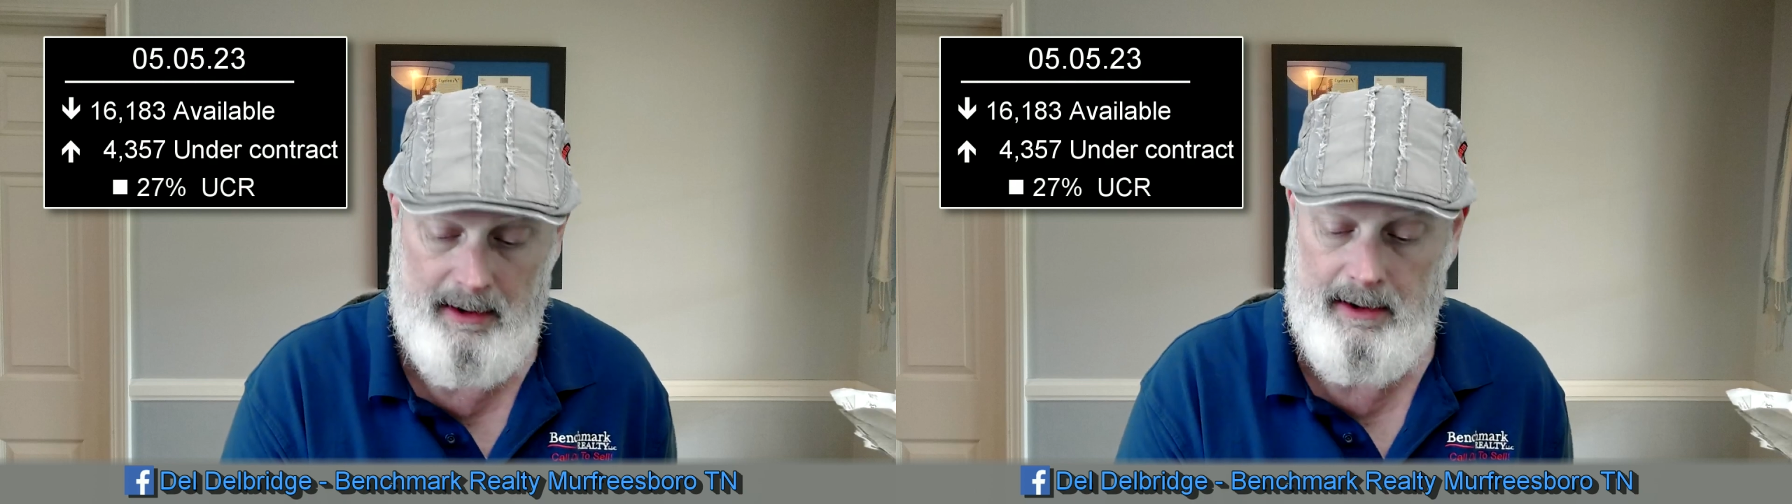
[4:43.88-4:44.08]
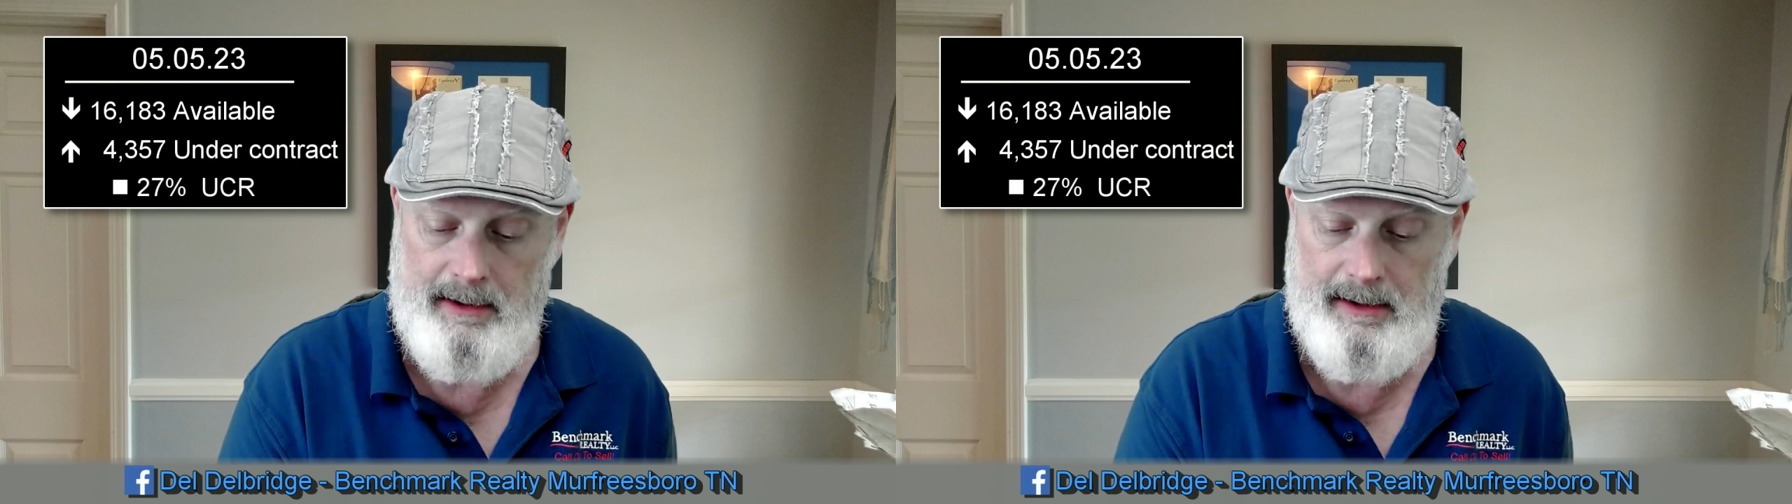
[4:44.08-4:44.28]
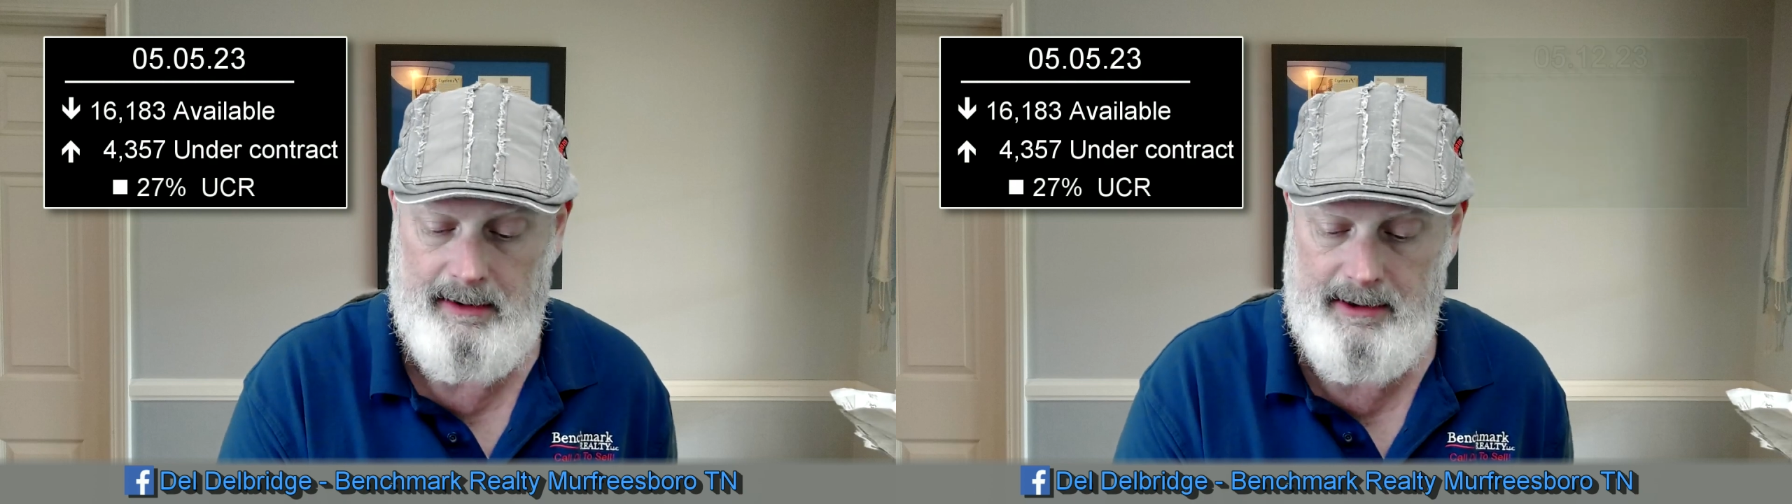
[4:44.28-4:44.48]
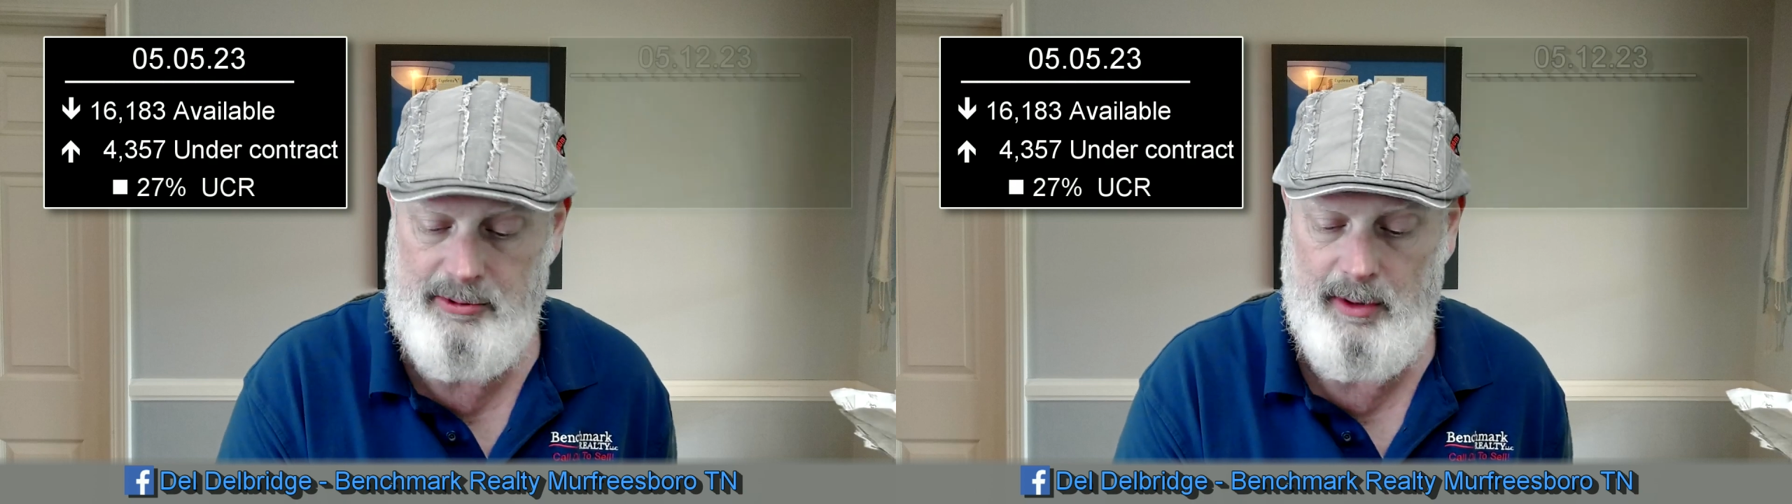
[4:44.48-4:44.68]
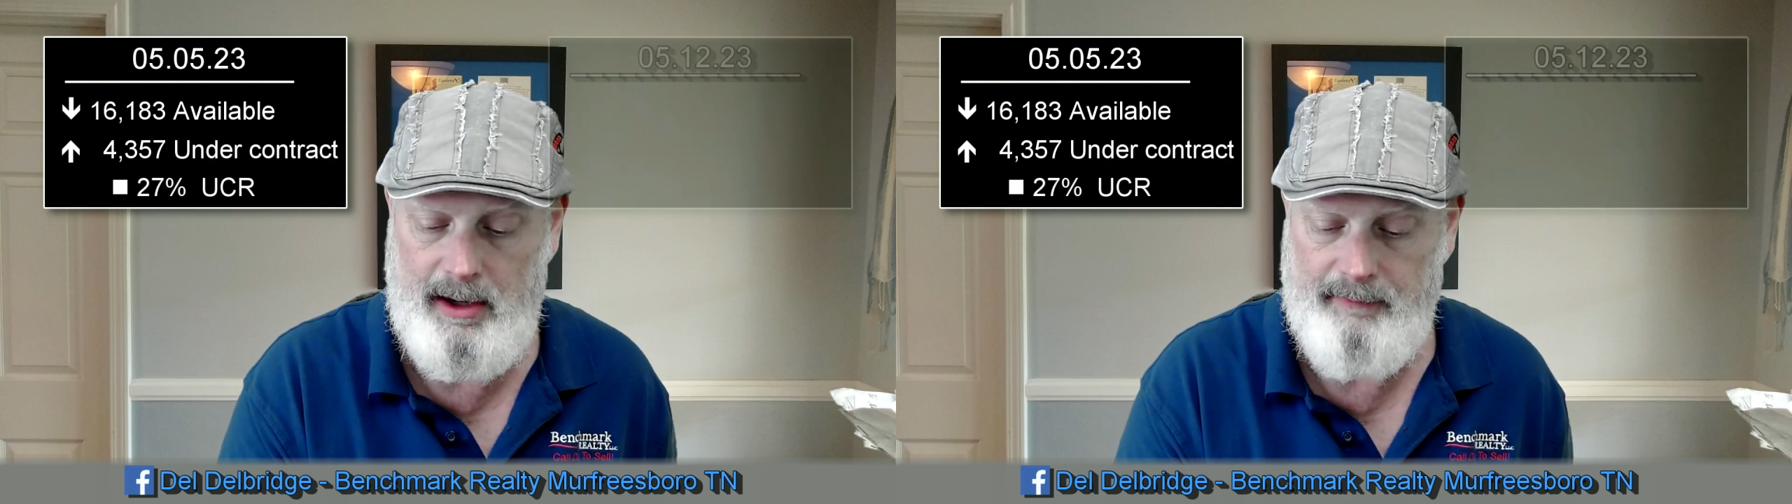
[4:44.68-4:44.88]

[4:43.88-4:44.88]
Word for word: Now this week,